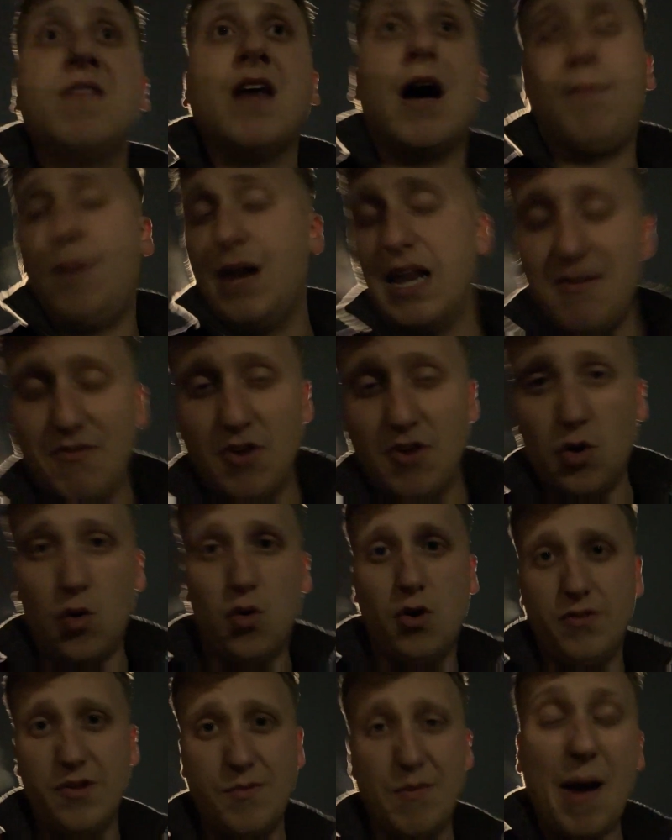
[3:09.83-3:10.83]
I believe in
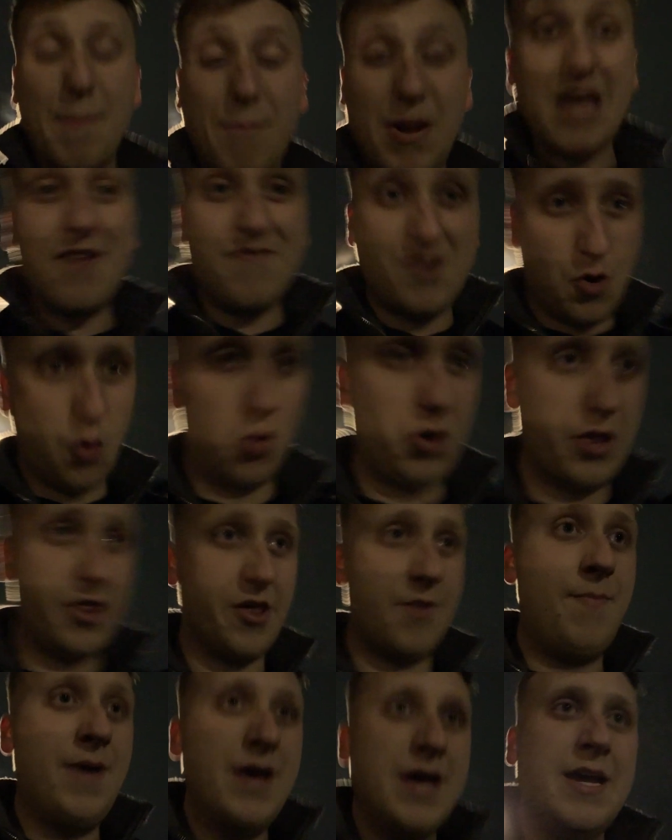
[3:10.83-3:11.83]
all of them. I believe in all of
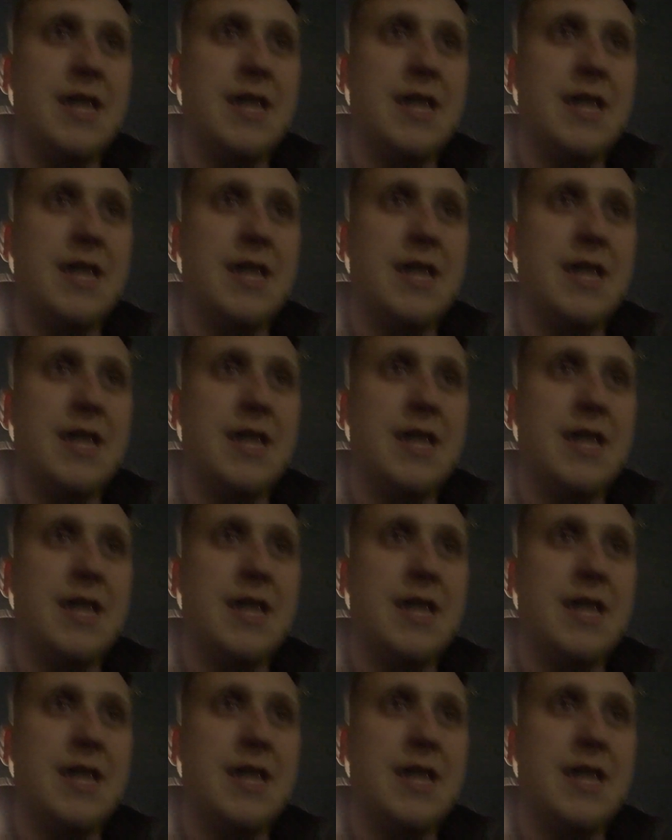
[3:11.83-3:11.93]
them.